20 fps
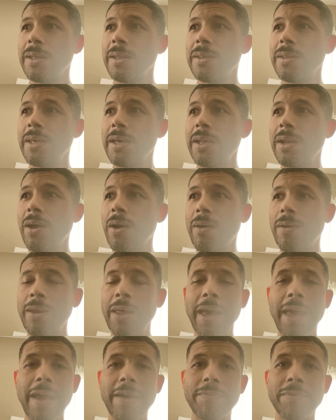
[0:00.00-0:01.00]
then all
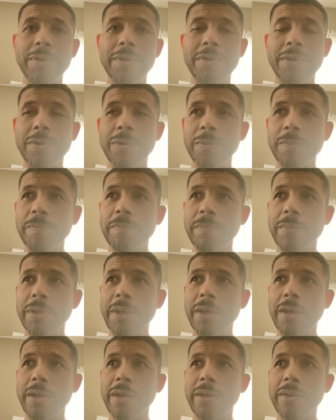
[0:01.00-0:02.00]
I have to do
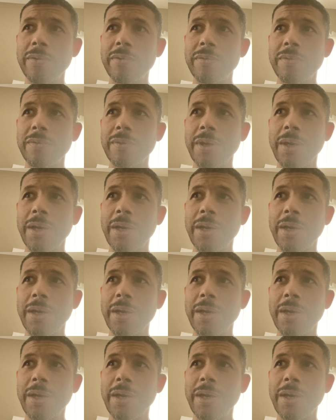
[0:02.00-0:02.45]
is